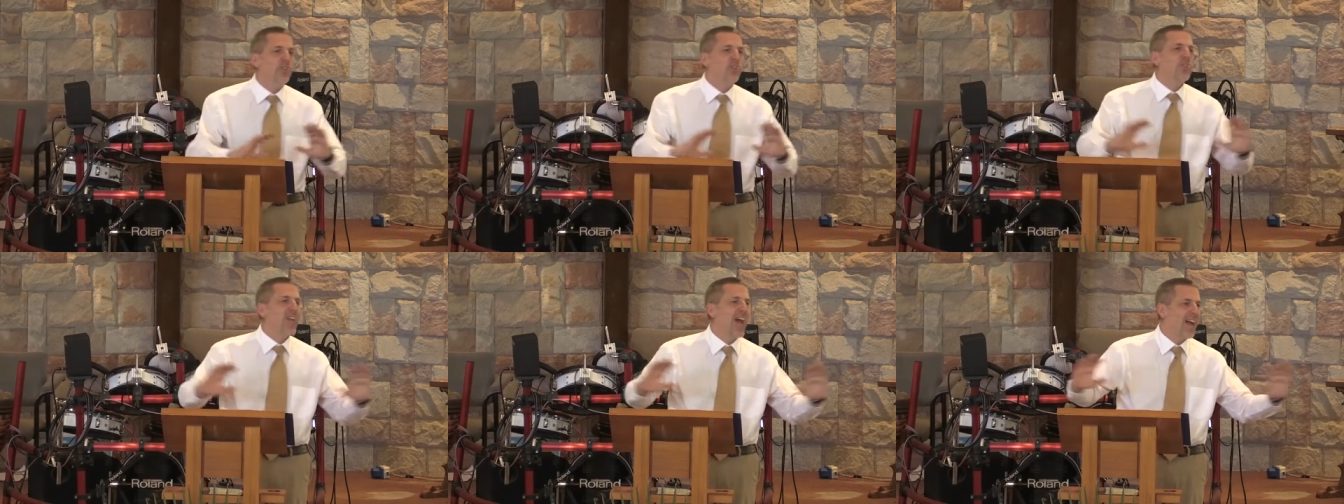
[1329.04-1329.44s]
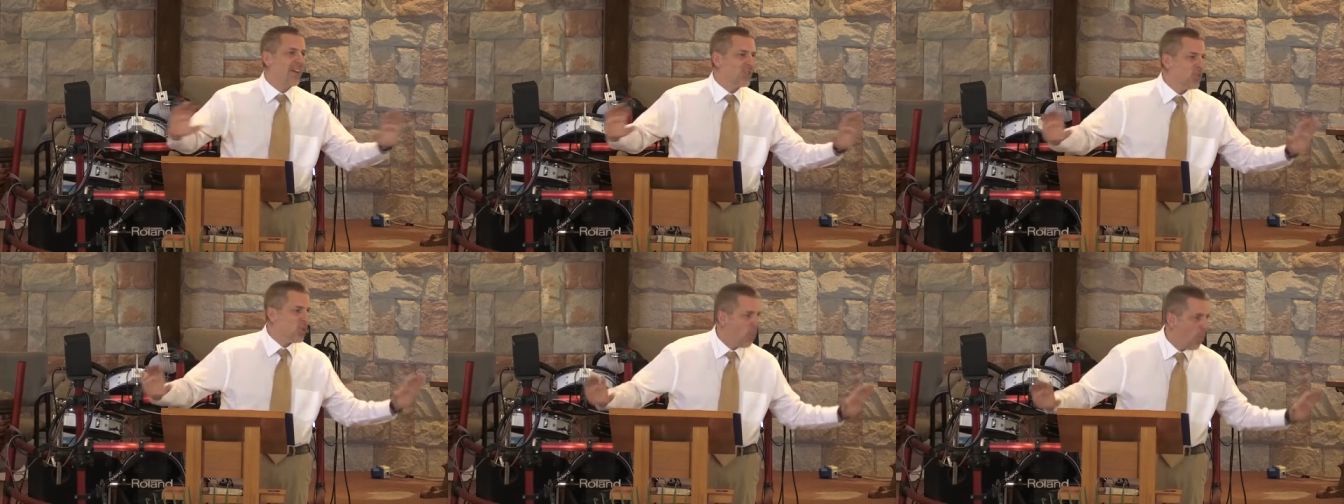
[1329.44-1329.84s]
the
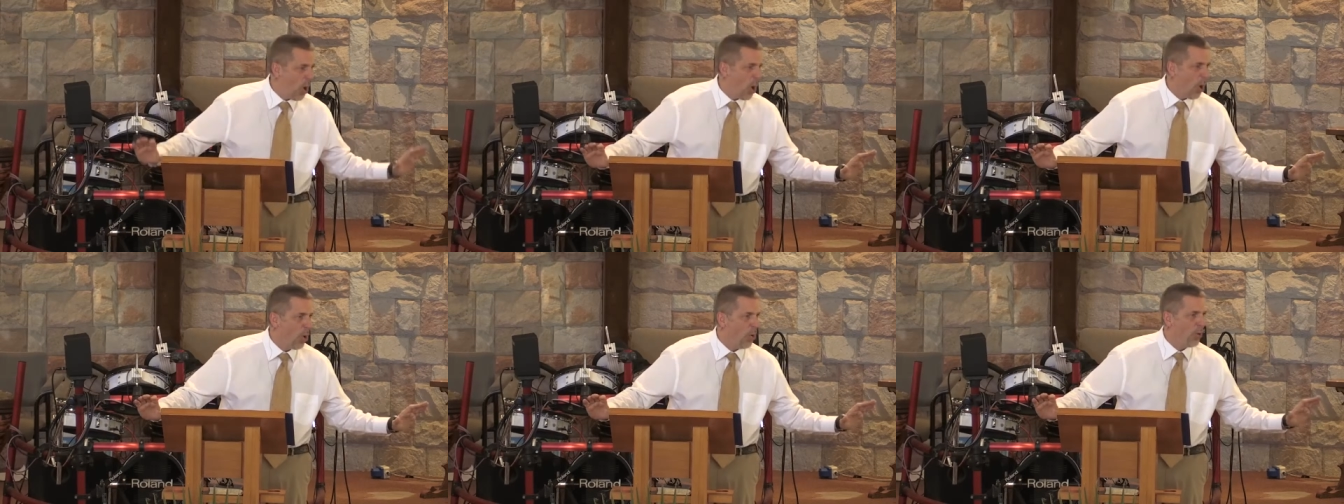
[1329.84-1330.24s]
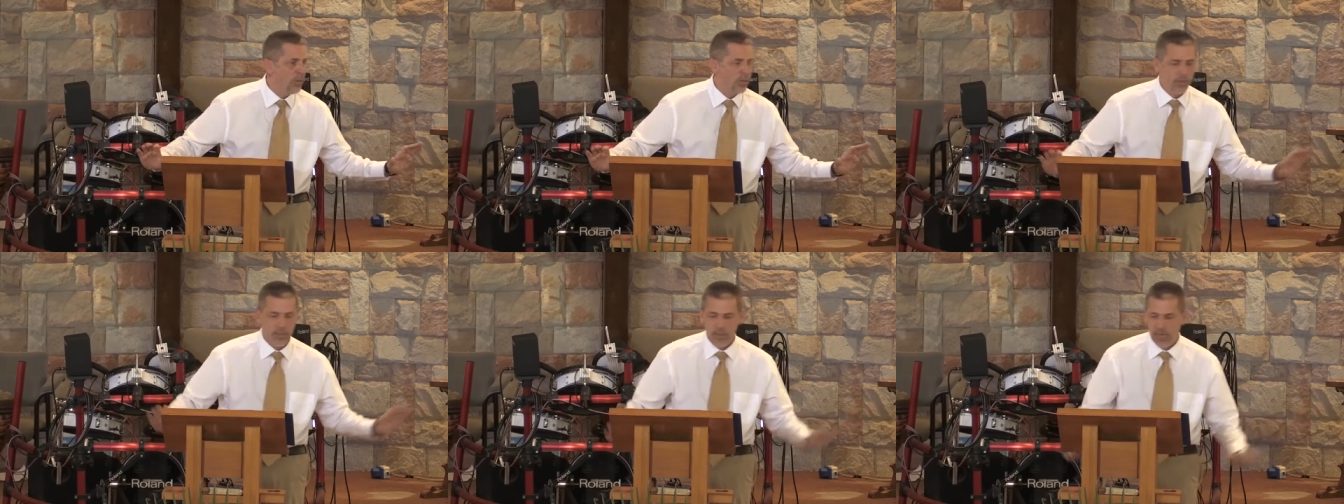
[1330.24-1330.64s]
status quo
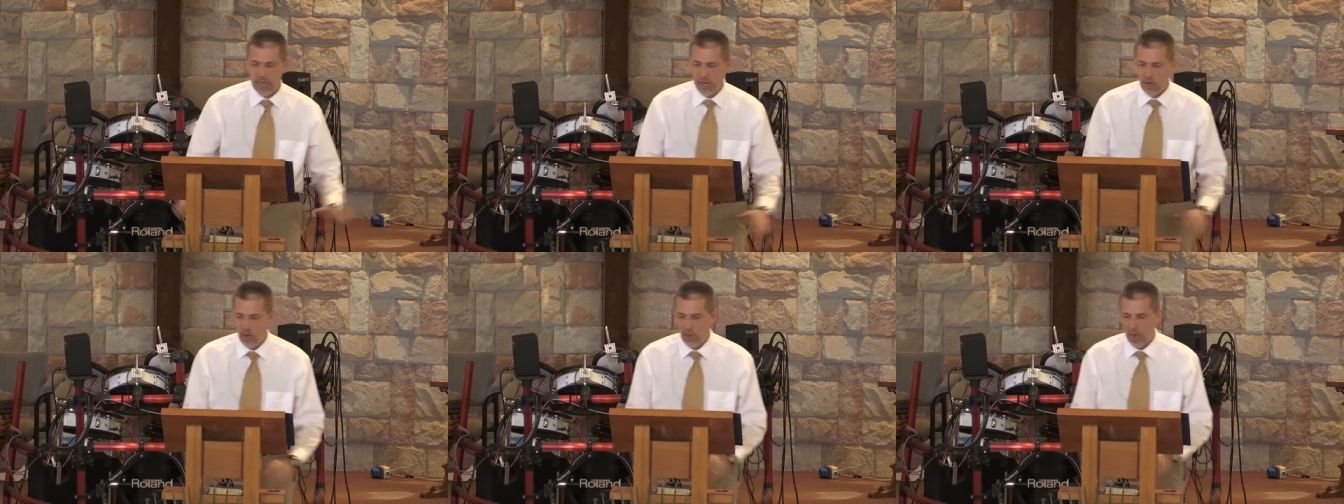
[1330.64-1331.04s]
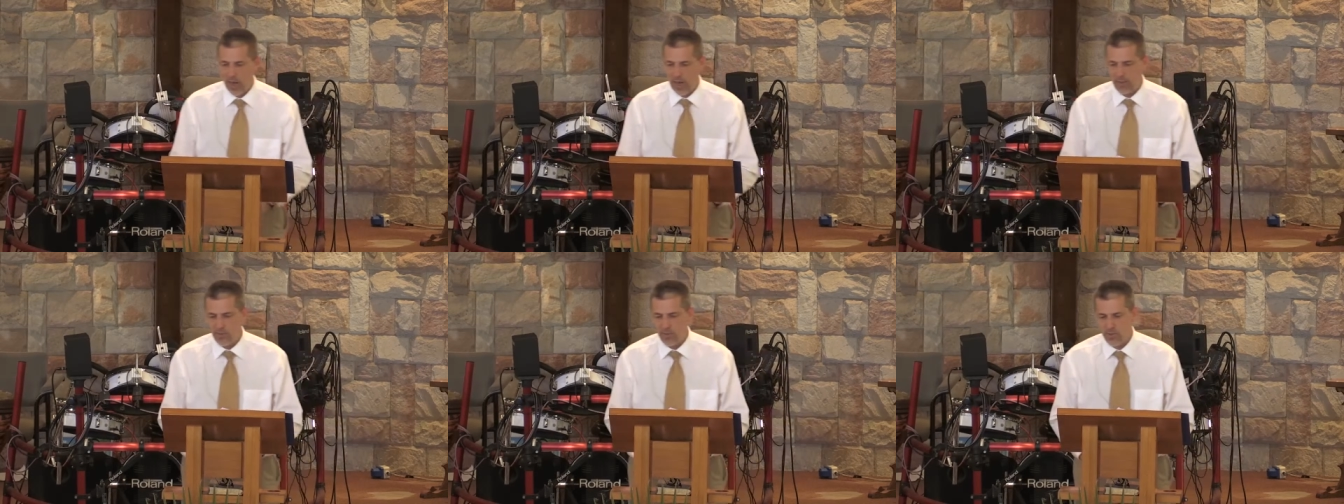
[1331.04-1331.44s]
in our
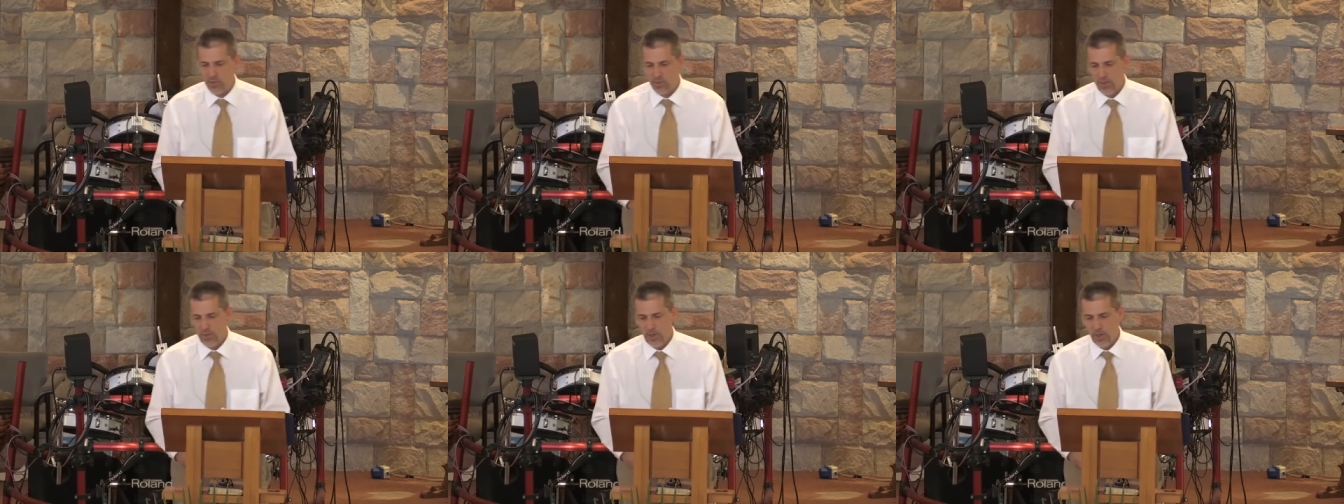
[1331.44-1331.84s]
lives.